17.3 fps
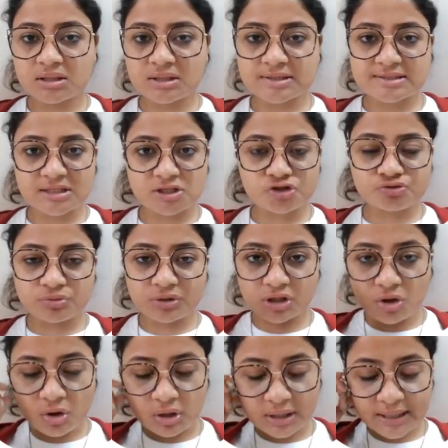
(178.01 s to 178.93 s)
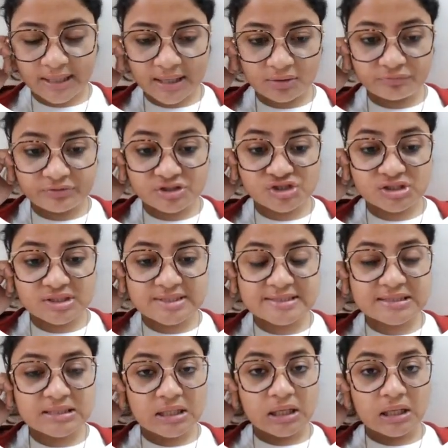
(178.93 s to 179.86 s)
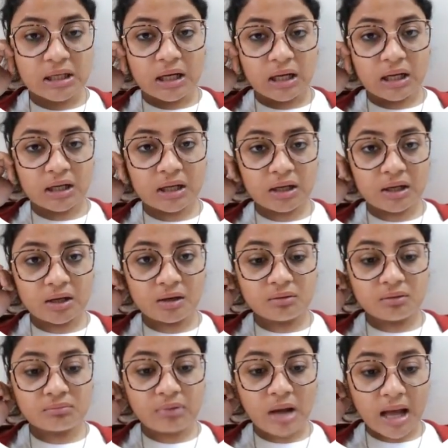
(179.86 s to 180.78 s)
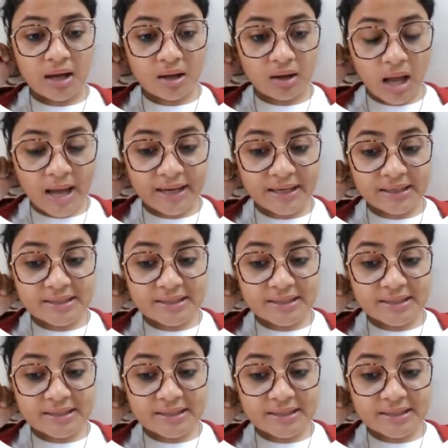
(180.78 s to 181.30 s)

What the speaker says: sexual contact, which is high